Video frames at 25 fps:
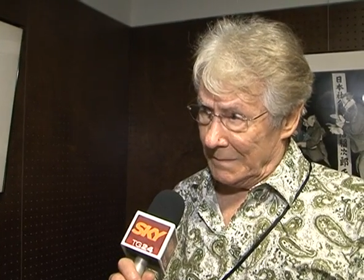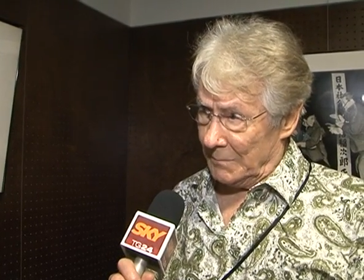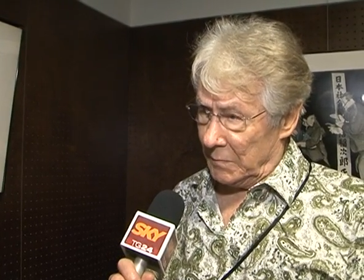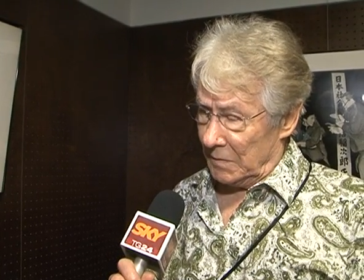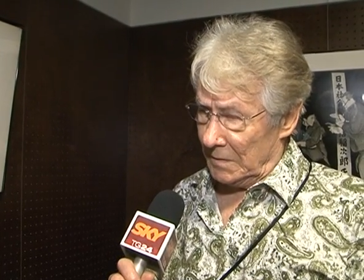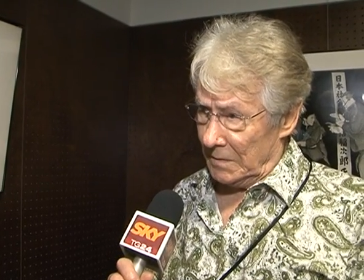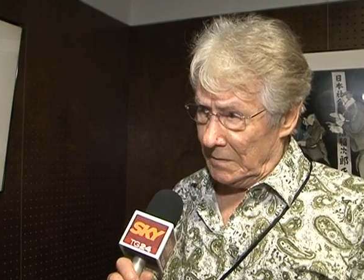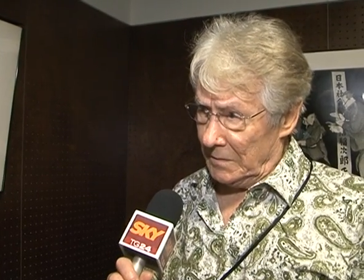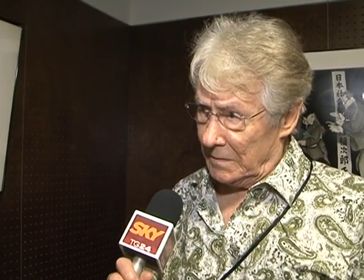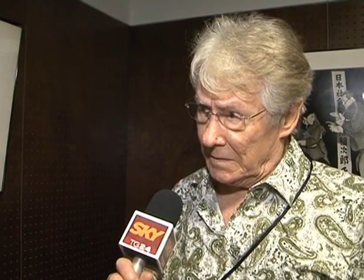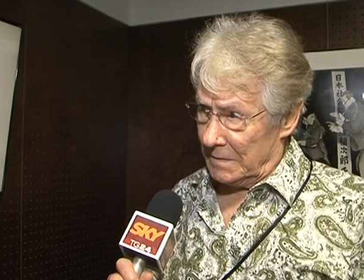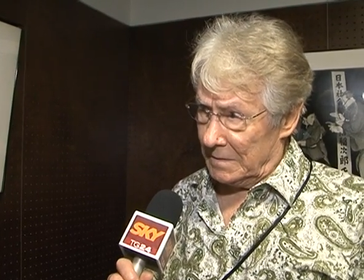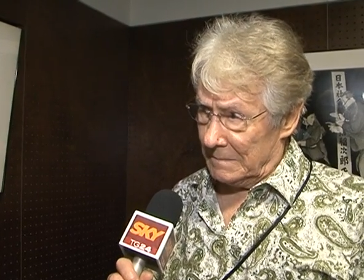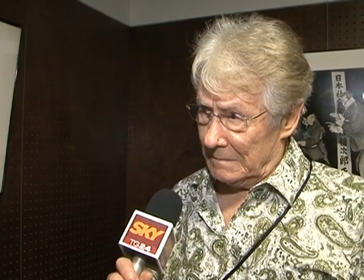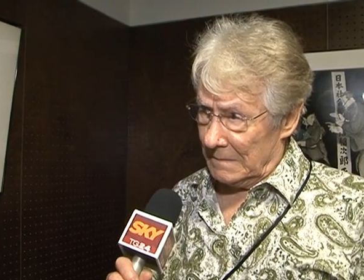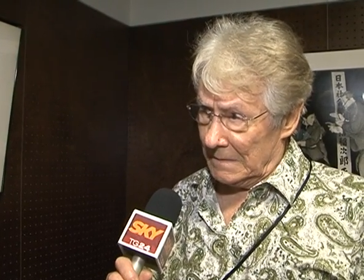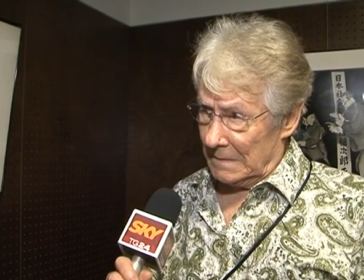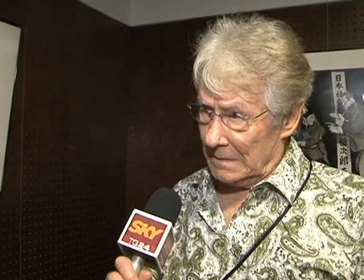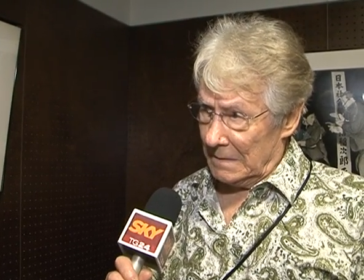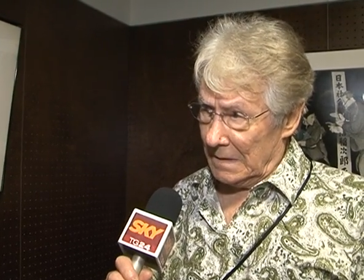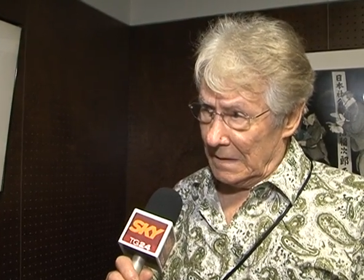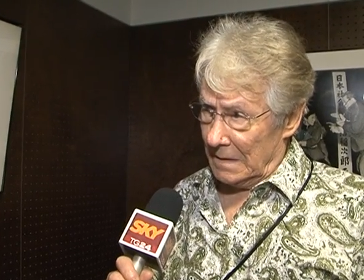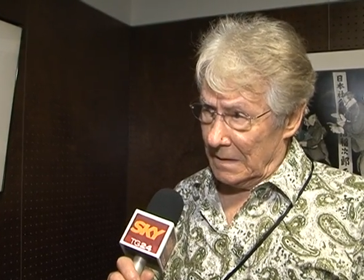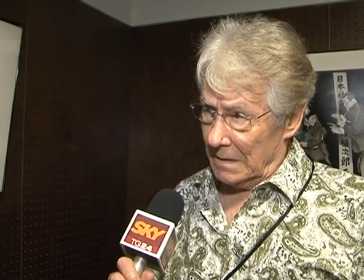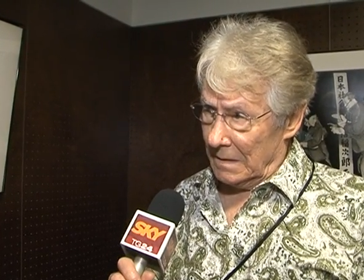polluted.
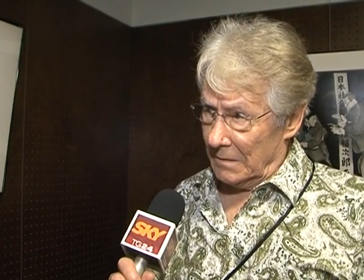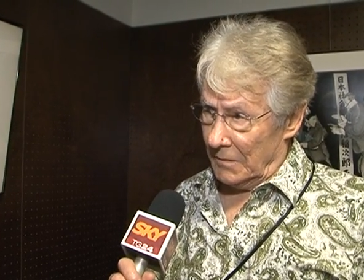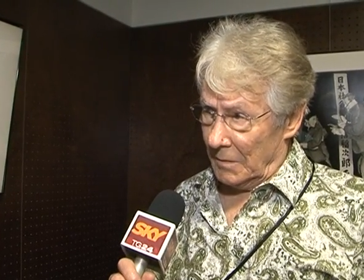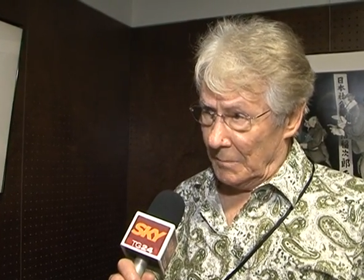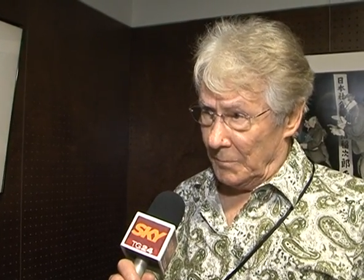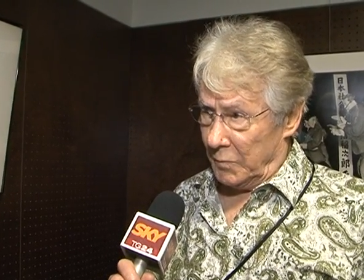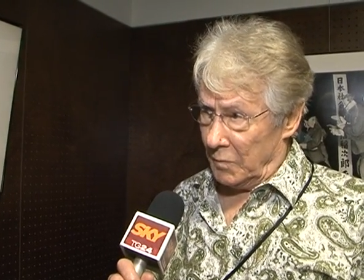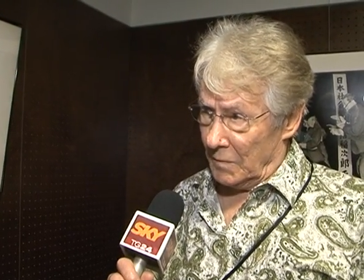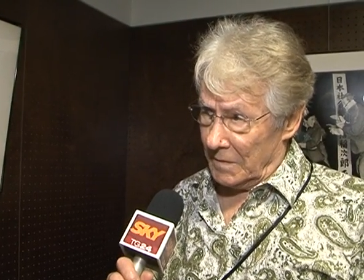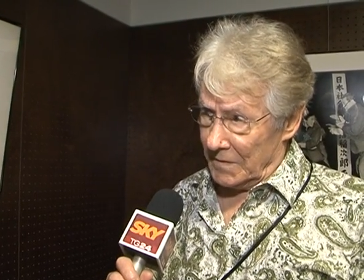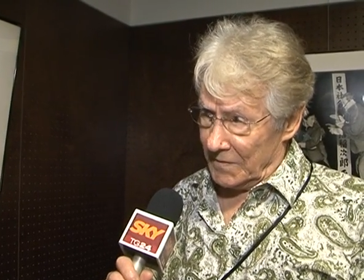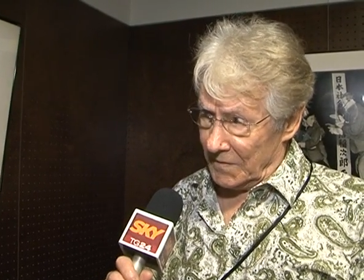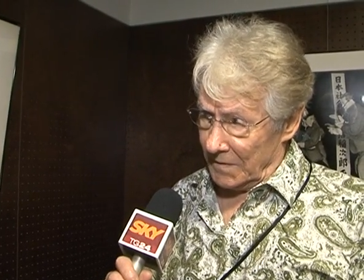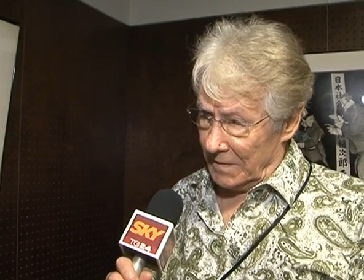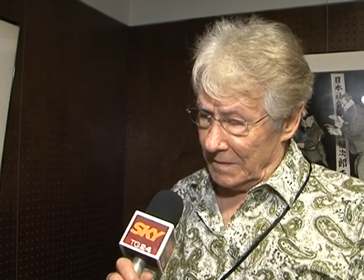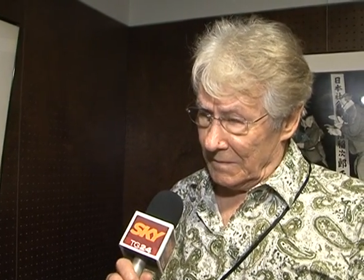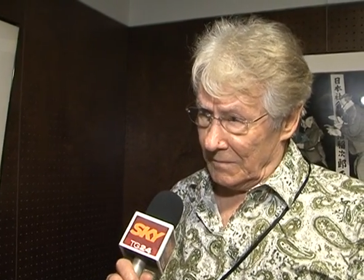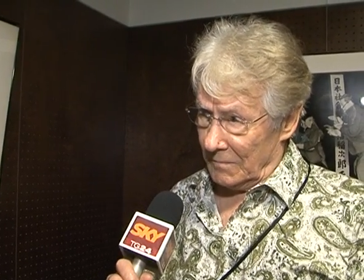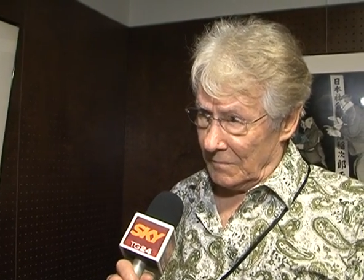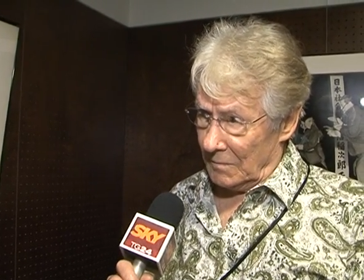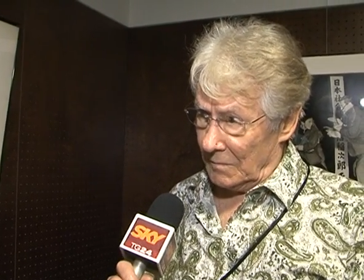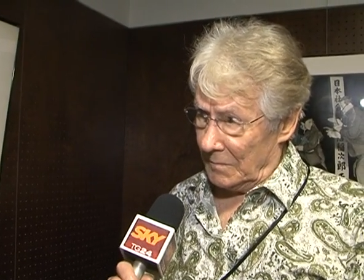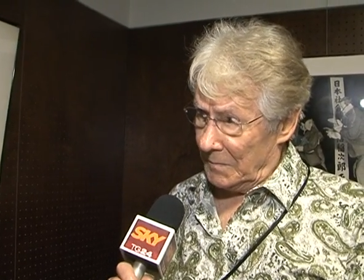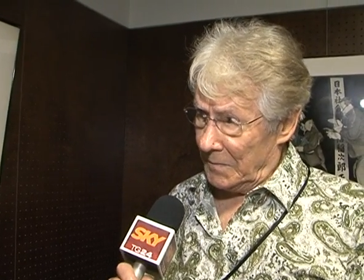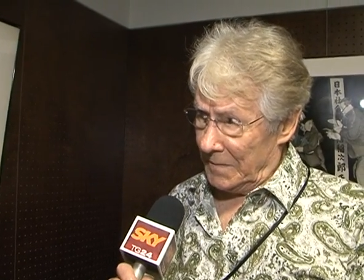They're poisoning
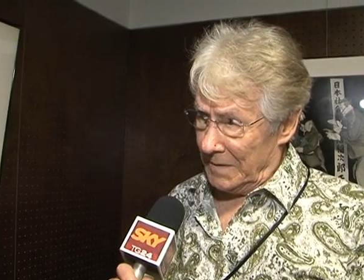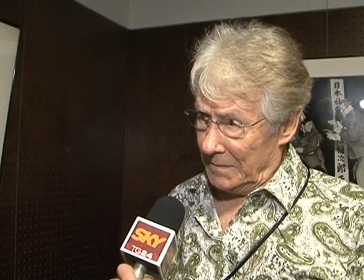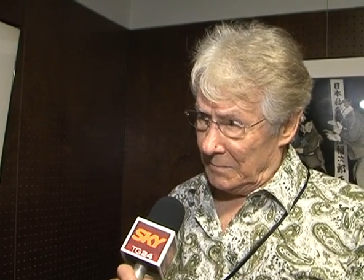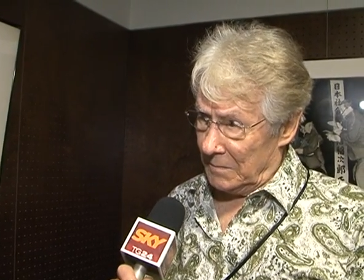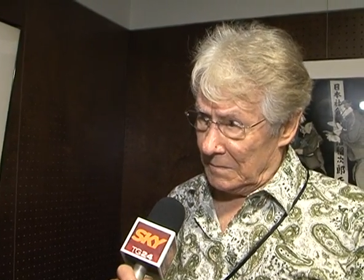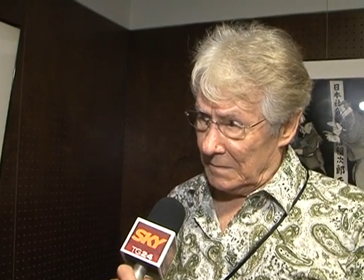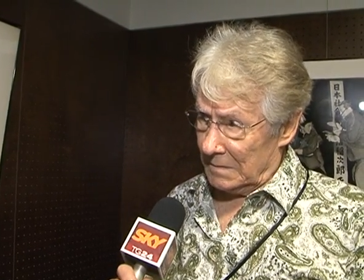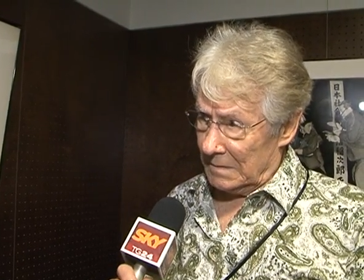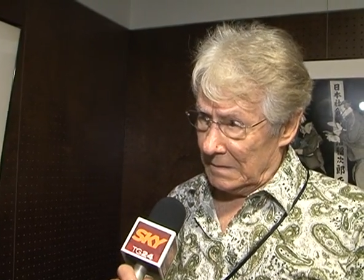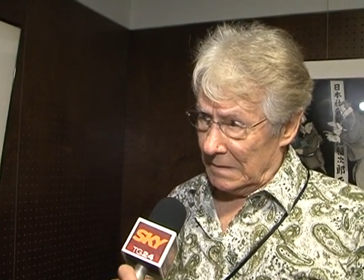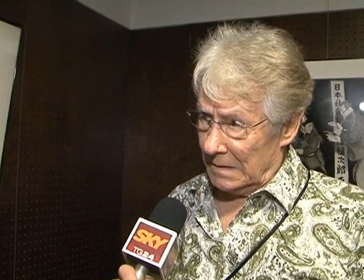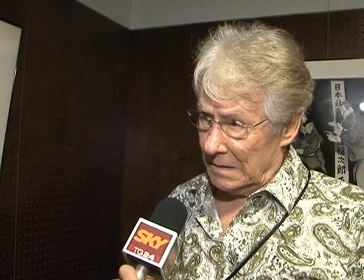their own people.